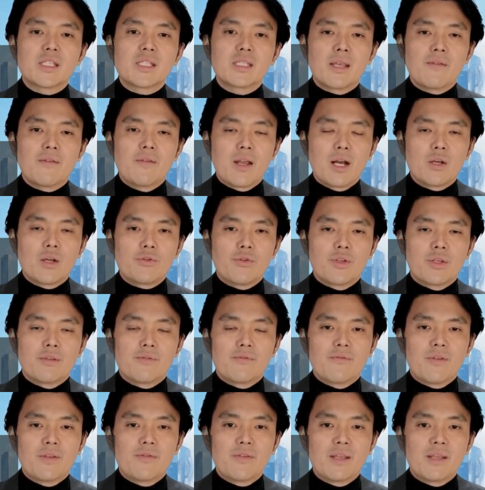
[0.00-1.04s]

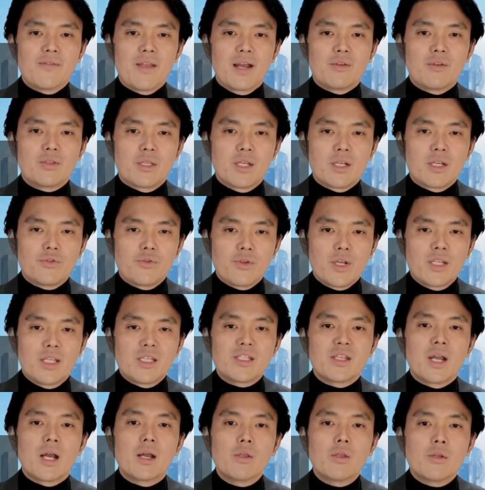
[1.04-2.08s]
750,000
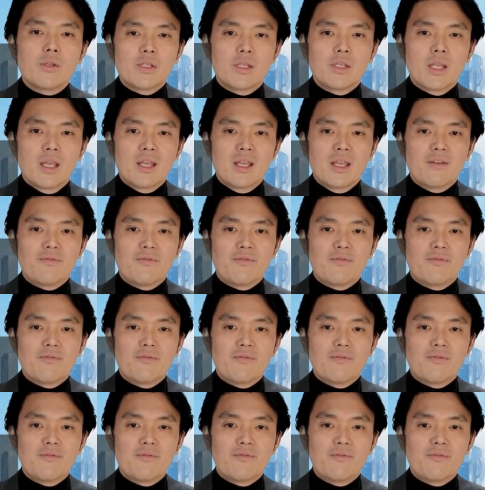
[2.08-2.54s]
Australian dollars